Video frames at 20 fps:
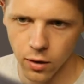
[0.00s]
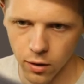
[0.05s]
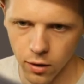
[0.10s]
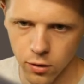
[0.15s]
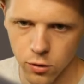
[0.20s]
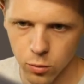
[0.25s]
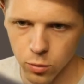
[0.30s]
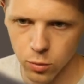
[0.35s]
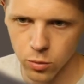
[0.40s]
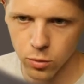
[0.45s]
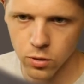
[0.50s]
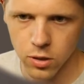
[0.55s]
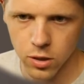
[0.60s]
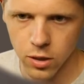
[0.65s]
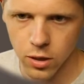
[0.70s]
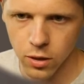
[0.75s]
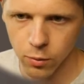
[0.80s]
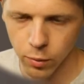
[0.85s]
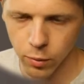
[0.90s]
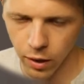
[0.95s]
As you will see
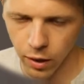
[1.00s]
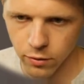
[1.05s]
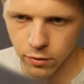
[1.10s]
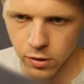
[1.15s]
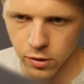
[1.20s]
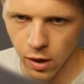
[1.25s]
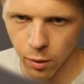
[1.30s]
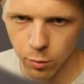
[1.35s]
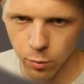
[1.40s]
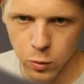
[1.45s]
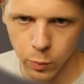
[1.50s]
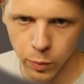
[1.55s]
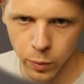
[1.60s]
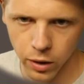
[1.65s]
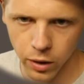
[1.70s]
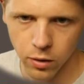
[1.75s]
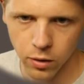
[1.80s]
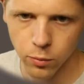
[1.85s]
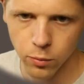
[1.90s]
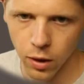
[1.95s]
here, we have a damaged
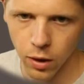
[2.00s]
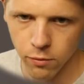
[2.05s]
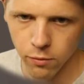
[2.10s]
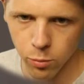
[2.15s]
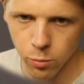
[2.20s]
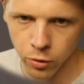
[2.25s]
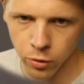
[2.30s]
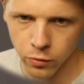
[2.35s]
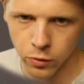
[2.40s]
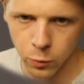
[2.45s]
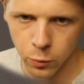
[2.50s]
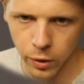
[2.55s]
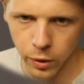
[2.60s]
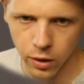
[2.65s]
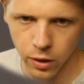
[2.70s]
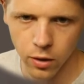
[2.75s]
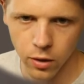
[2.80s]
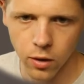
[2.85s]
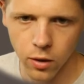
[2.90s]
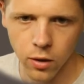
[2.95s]
pick, we have a perfect
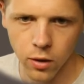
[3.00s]
pick.